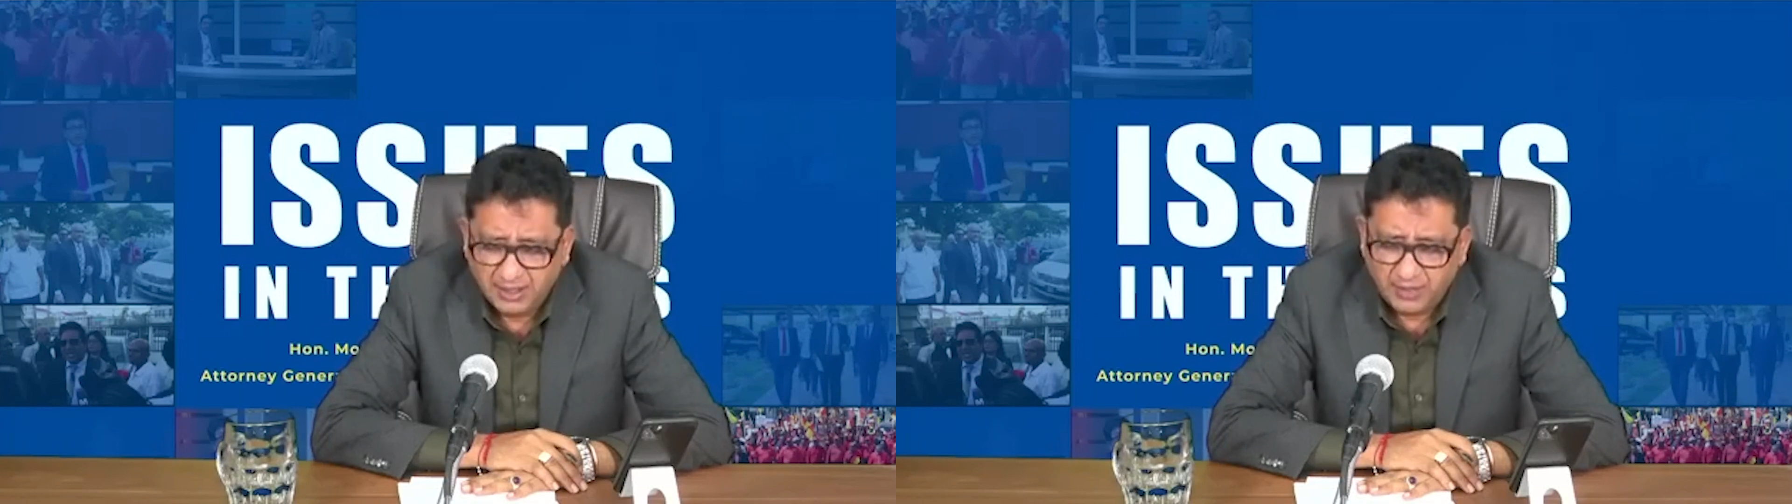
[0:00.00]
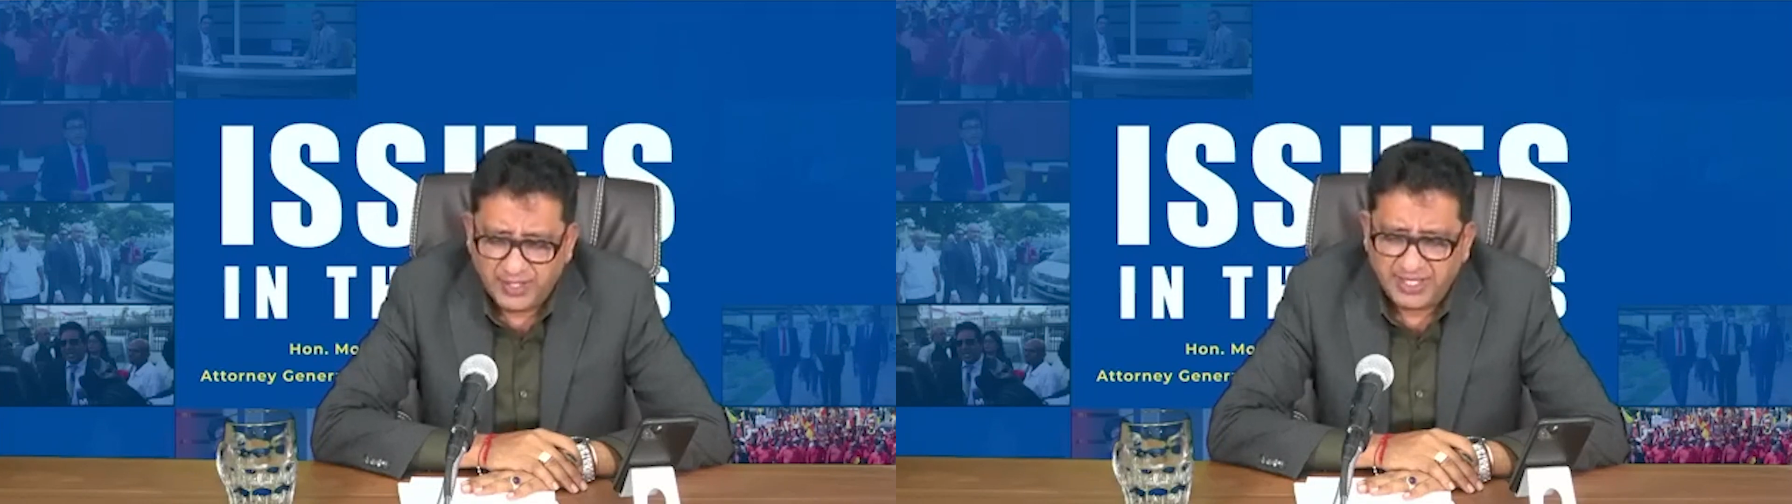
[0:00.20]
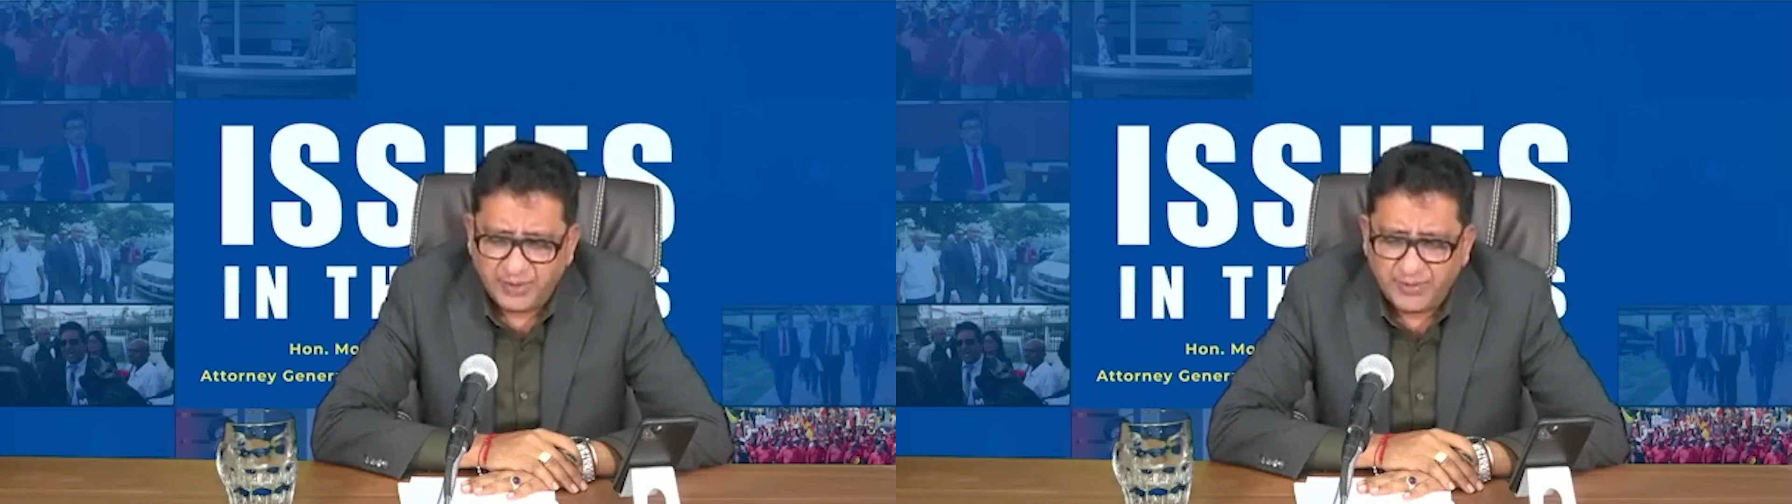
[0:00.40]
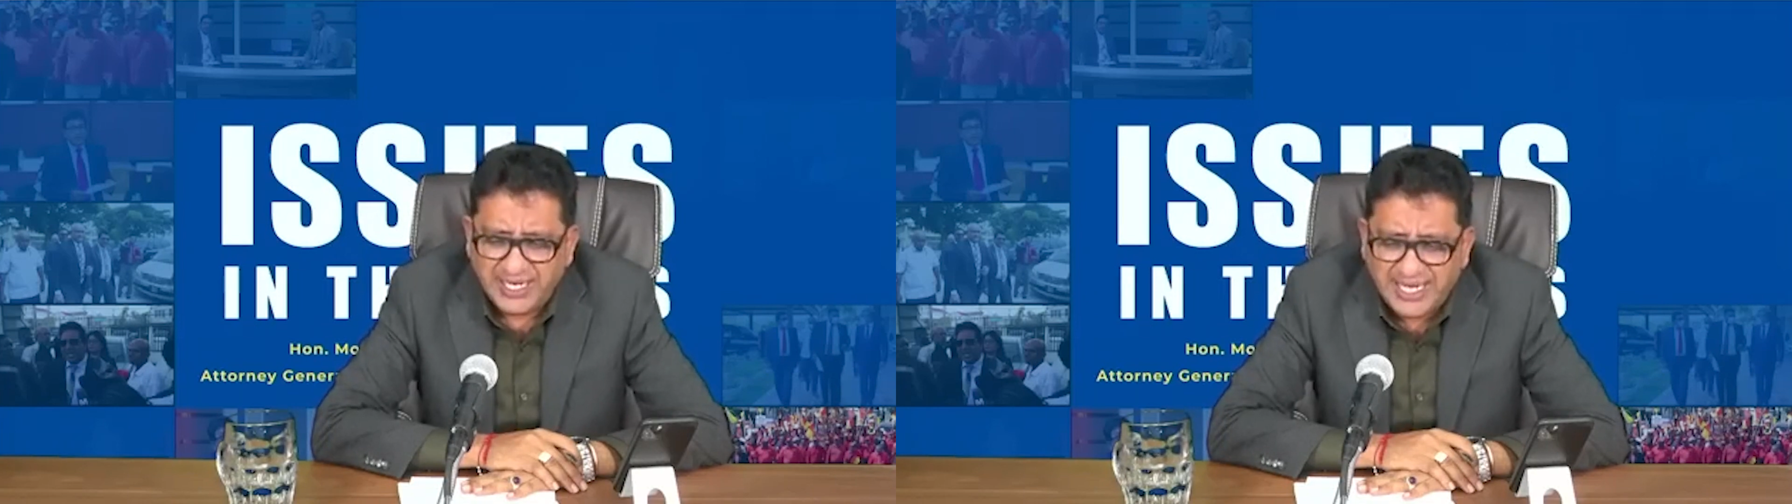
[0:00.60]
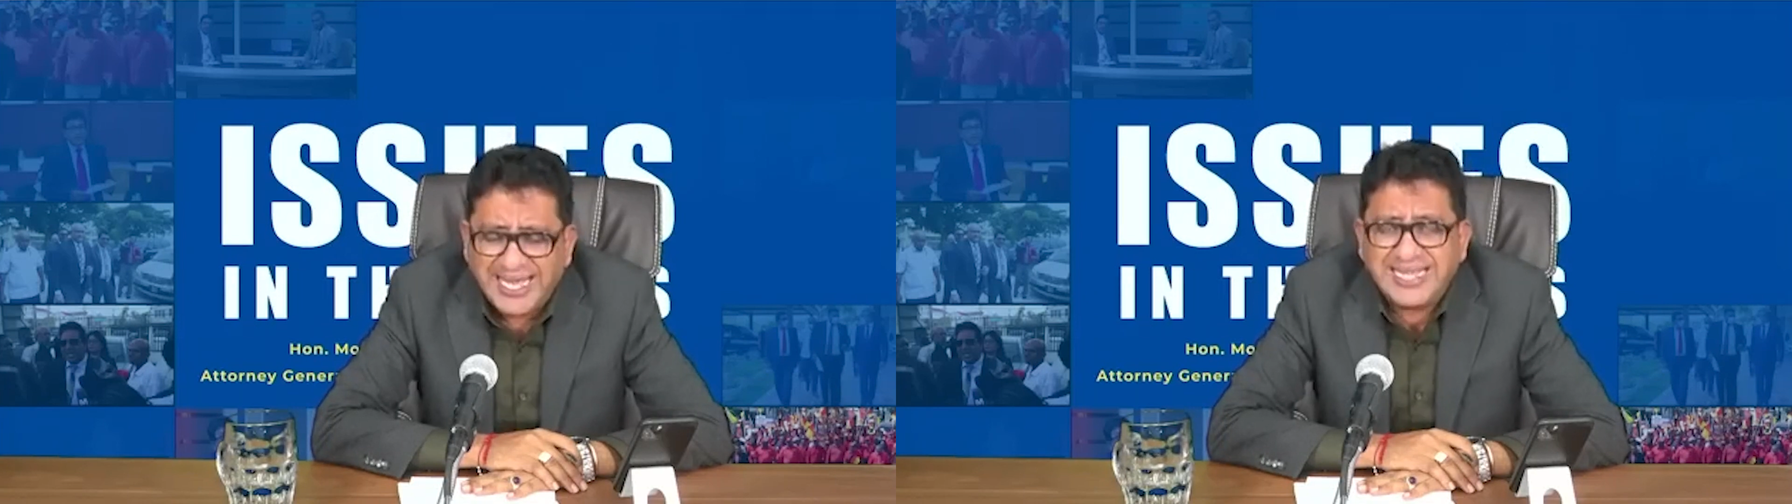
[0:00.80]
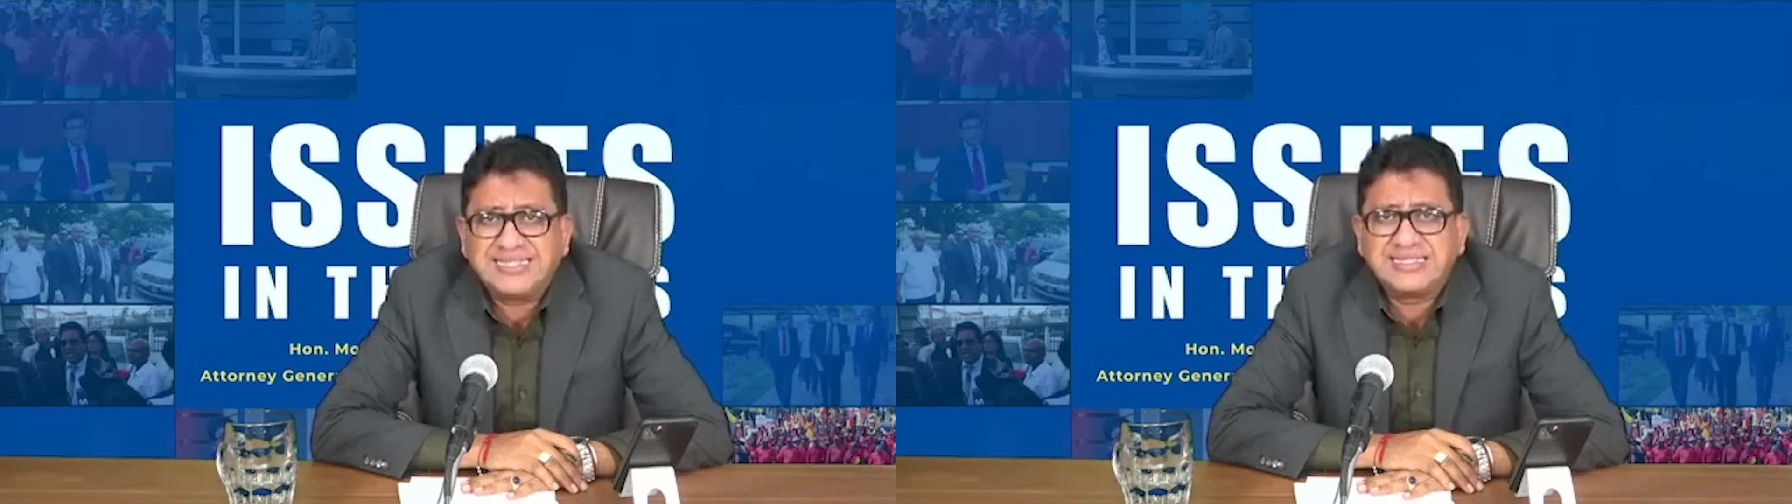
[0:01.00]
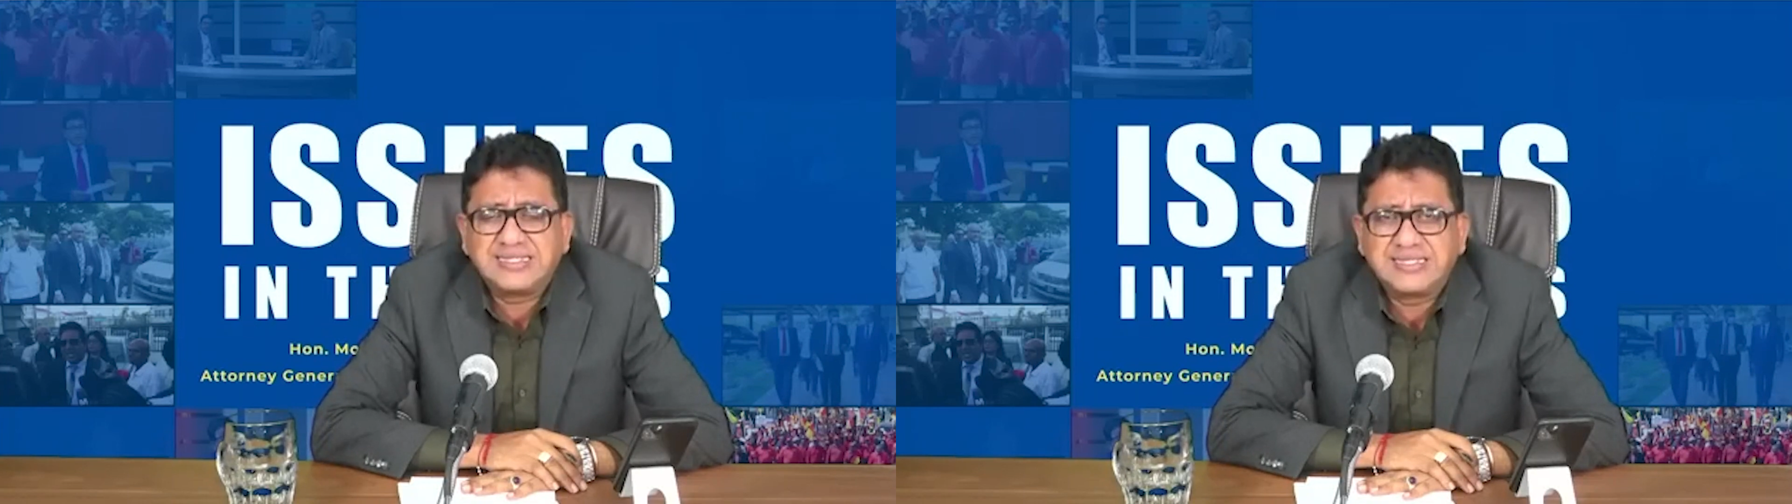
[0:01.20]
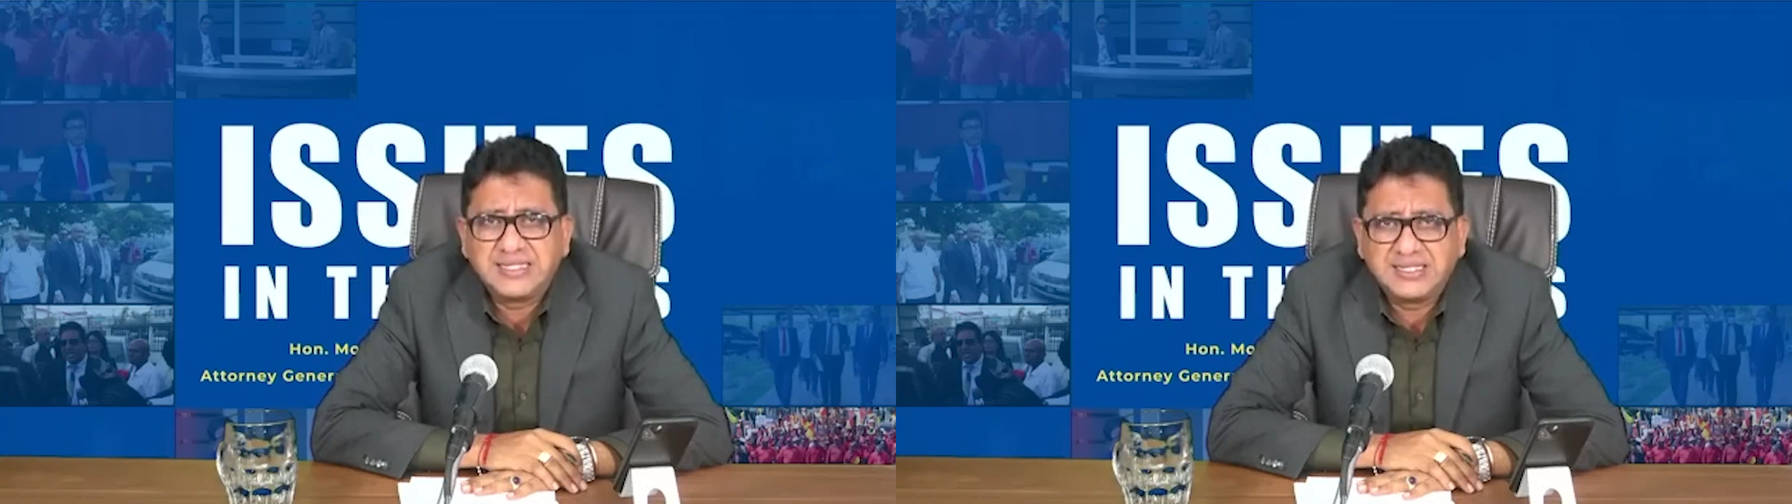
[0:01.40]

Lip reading: When they realized